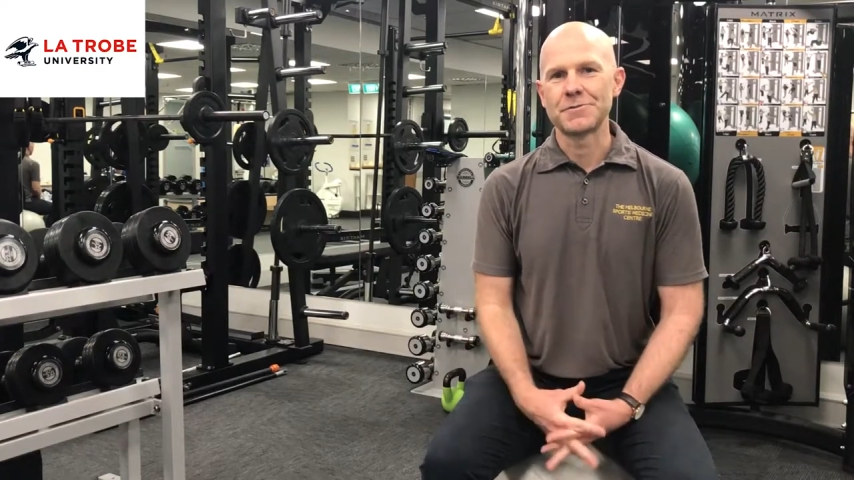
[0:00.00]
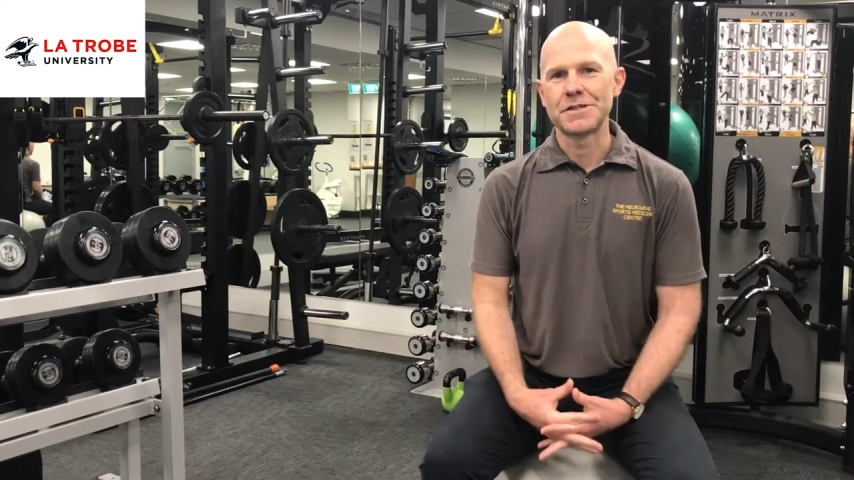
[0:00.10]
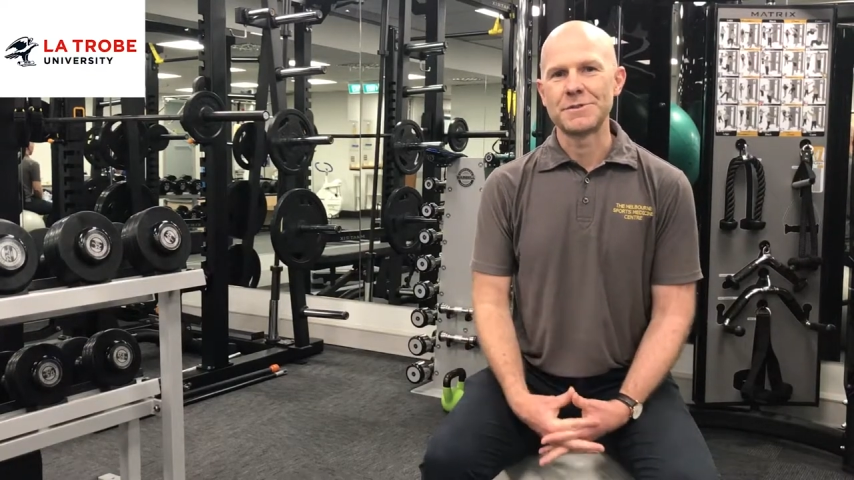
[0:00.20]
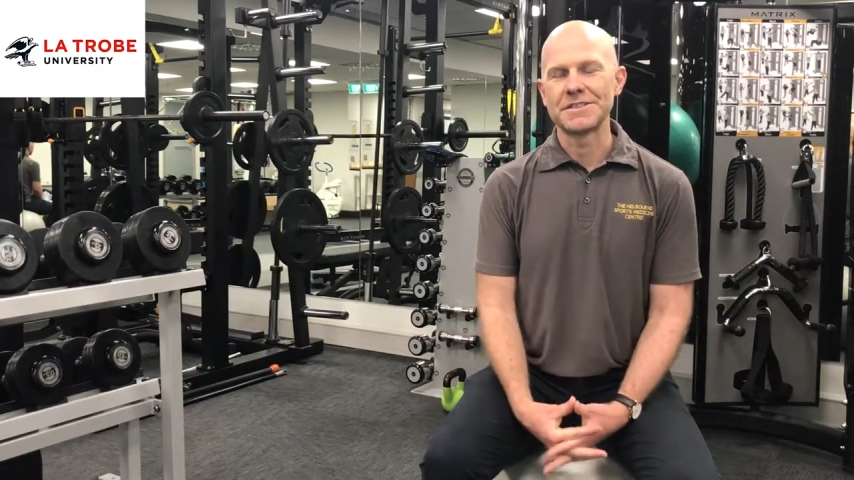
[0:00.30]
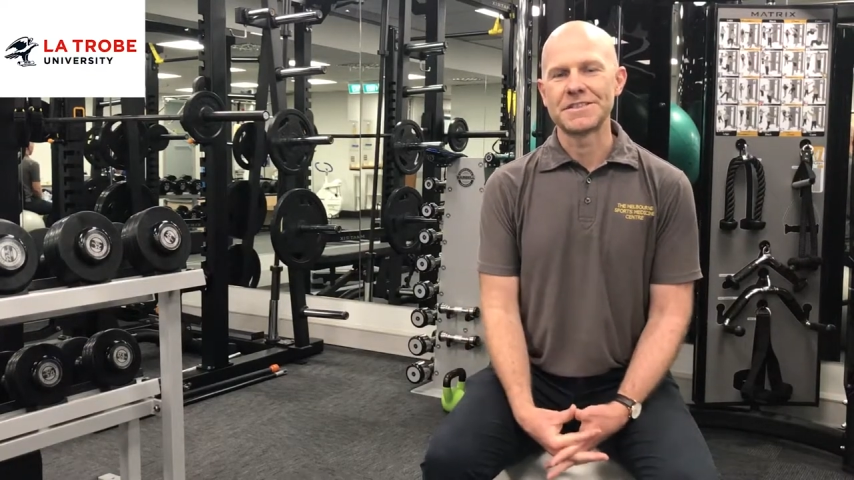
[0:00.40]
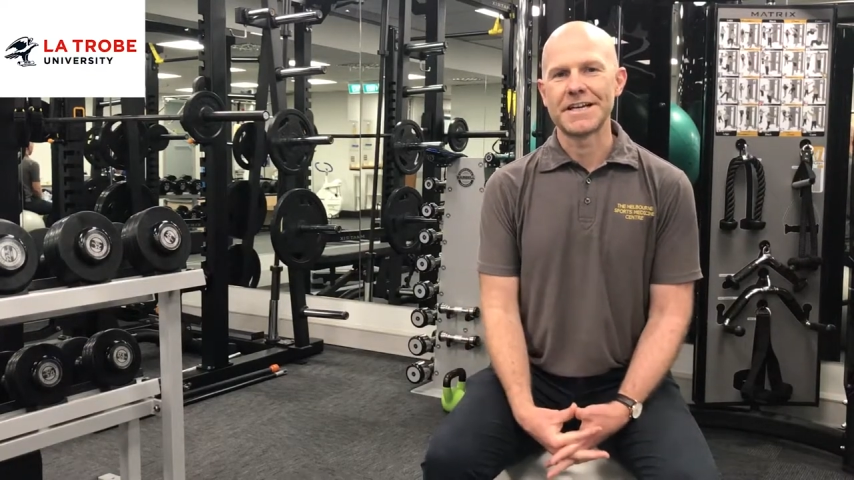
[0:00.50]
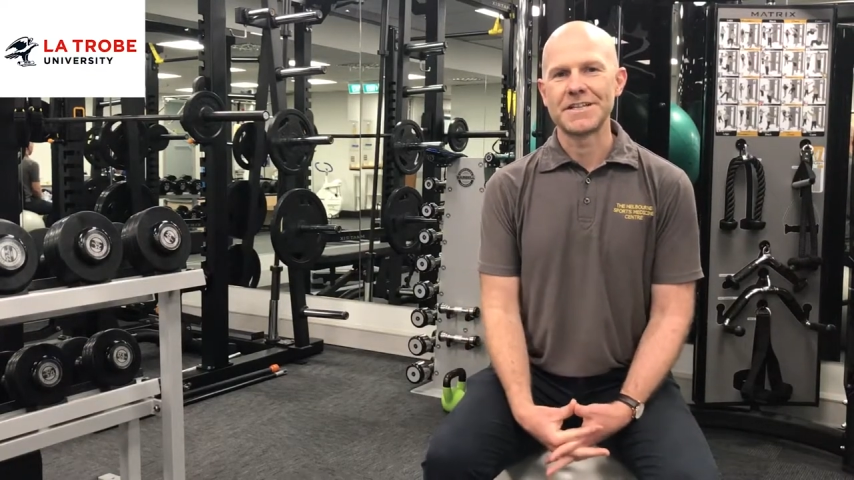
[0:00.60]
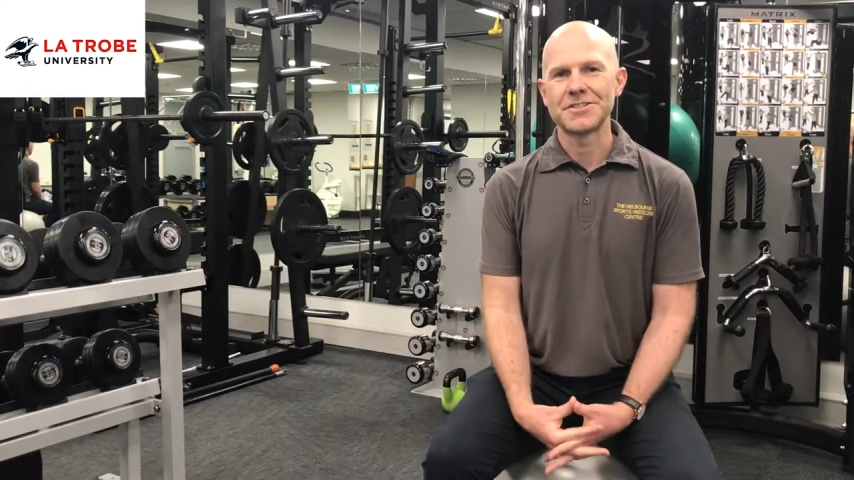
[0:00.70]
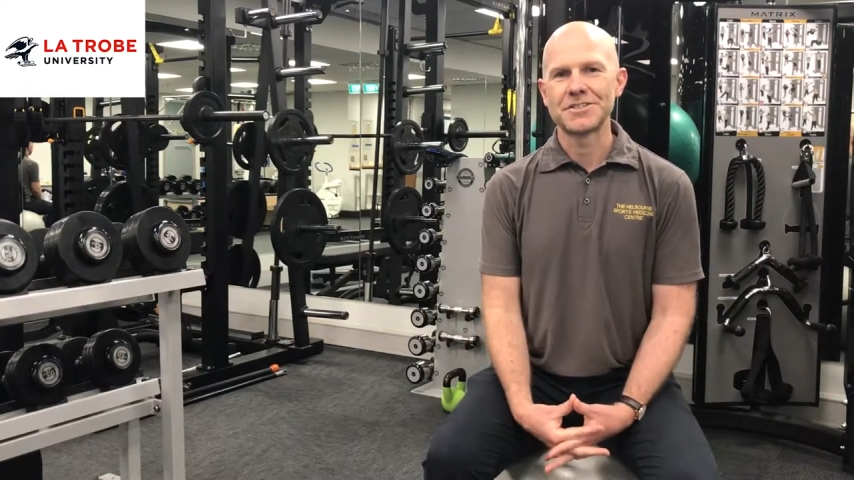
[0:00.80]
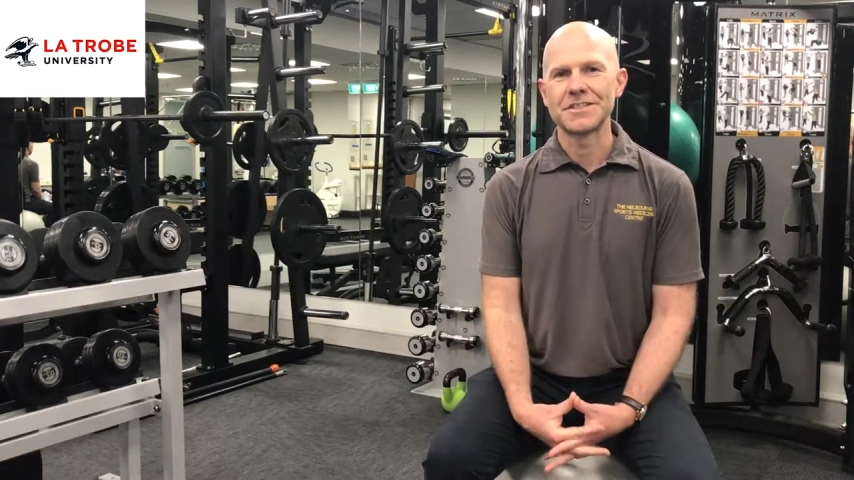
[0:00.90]

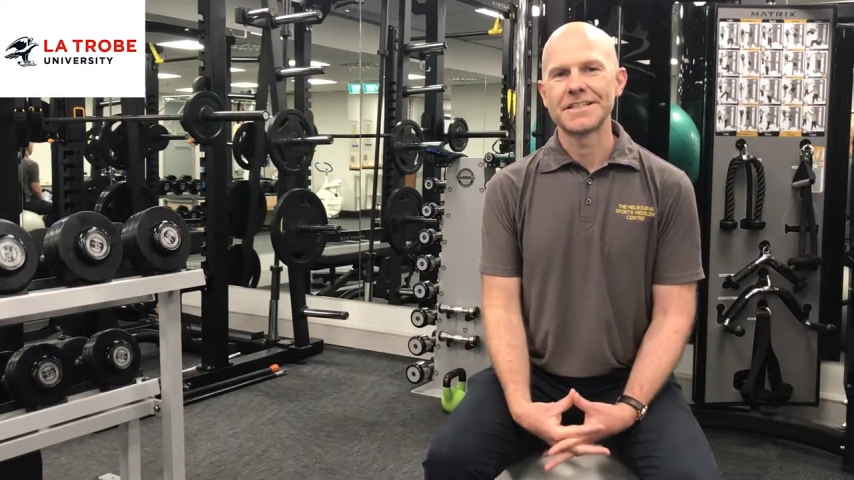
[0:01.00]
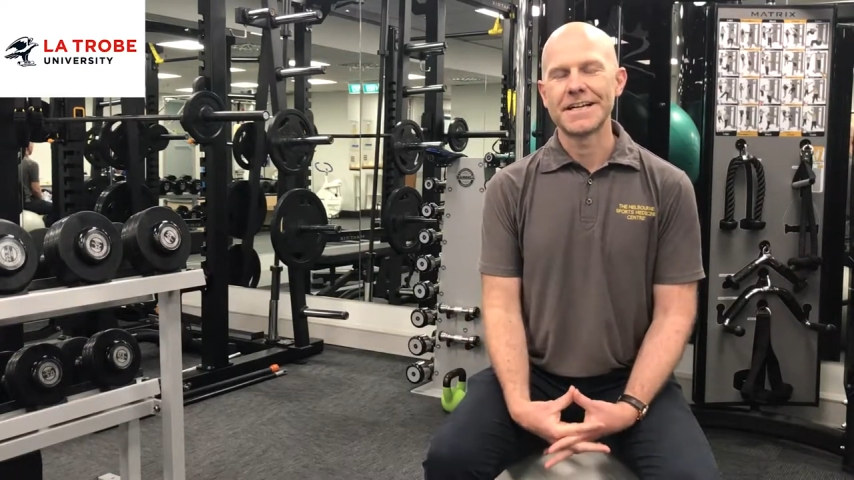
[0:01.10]
rehabilitation